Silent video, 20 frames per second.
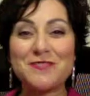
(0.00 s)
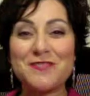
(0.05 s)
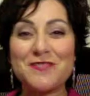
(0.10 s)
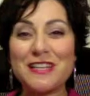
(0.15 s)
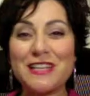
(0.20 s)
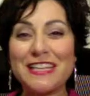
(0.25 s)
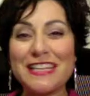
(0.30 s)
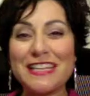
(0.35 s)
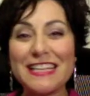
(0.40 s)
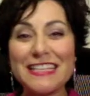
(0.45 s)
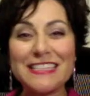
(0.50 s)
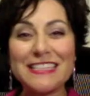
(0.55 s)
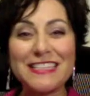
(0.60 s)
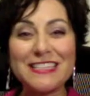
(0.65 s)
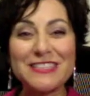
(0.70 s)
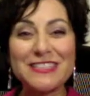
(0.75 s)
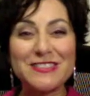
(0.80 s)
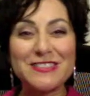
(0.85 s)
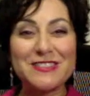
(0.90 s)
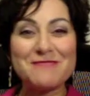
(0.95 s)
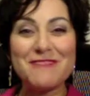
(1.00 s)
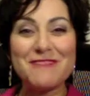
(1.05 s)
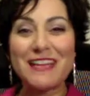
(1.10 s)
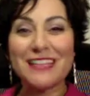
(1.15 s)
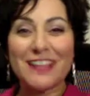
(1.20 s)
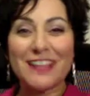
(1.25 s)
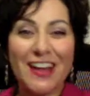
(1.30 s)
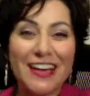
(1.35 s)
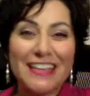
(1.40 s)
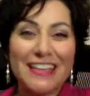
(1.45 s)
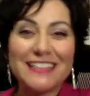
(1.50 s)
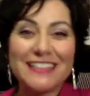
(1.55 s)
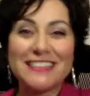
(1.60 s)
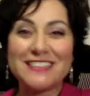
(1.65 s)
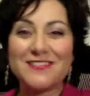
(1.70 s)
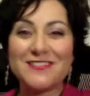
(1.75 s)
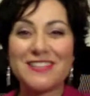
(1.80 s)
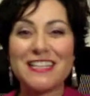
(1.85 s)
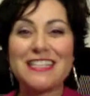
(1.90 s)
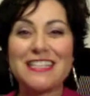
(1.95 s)
One of the things I do with my clients
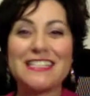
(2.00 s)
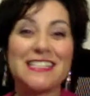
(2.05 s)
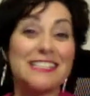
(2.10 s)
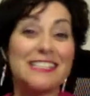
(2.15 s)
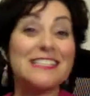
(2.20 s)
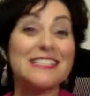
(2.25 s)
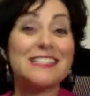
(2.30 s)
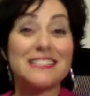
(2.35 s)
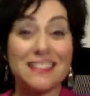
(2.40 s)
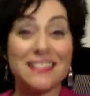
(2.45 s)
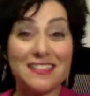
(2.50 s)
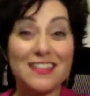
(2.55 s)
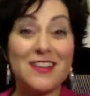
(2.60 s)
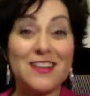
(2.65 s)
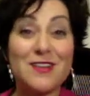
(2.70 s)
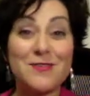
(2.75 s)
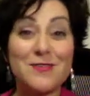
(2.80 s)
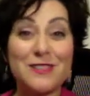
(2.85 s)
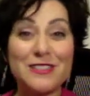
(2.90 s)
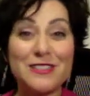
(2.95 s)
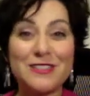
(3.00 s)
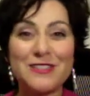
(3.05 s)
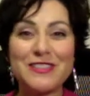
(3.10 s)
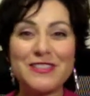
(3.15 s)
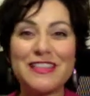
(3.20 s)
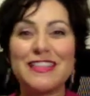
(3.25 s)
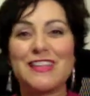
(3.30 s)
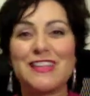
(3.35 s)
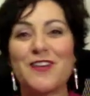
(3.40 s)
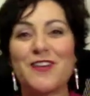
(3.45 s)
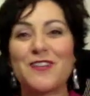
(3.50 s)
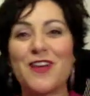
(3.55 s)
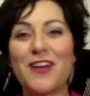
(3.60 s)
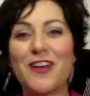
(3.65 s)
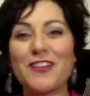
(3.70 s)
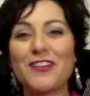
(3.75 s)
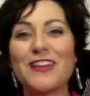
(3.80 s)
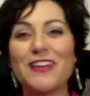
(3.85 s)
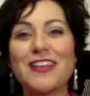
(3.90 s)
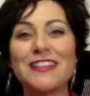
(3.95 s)
and one of the things that we do at the Own,
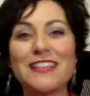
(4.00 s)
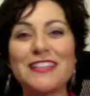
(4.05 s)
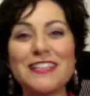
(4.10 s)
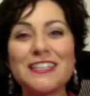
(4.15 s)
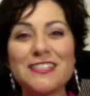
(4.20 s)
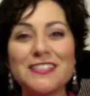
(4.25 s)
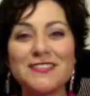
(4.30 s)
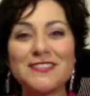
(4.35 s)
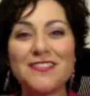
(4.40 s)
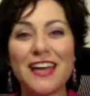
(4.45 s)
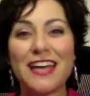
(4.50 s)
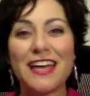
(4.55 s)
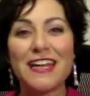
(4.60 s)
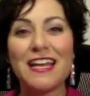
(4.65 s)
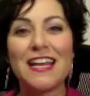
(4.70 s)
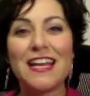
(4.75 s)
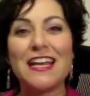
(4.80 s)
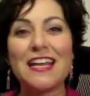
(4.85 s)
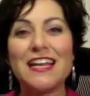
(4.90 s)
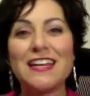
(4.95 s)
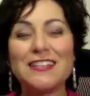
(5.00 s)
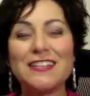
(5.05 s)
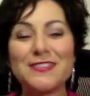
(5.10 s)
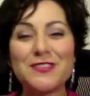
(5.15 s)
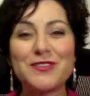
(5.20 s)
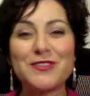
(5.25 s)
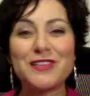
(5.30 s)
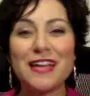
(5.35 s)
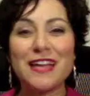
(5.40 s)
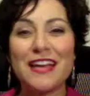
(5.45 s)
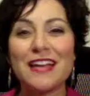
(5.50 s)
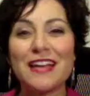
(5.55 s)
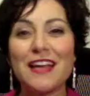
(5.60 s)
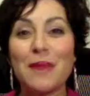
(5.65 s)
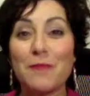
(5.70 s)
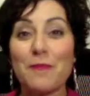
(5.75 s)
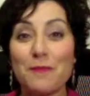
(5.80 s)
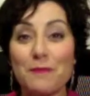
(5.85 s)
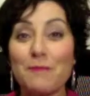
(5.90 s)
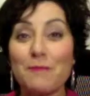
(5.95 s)
Honor, and Unleash event is create
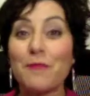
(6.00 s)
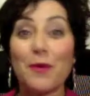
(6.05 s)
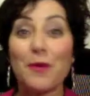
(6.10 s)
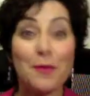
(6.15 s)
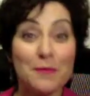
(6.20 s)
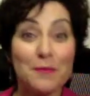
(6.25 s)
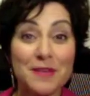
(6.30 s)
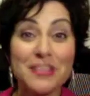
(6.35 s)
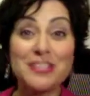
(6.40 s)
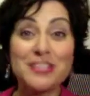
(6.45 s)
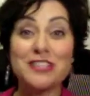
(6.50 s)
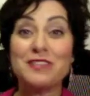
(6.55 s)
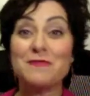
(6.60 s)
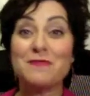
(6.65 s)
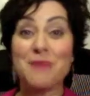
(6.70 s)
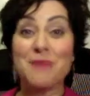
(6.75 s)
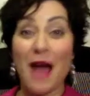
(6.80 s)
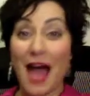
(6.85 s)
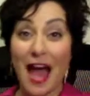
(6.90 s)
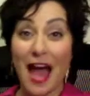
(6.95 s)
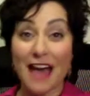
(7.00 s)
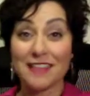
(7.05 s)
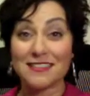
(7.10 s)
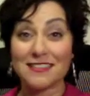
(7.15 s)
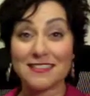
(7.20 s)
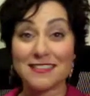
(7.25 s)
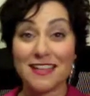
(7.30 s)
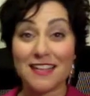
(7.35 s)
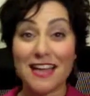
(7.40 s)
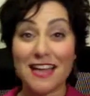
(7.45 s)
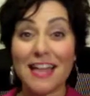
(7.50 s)
a permission pass.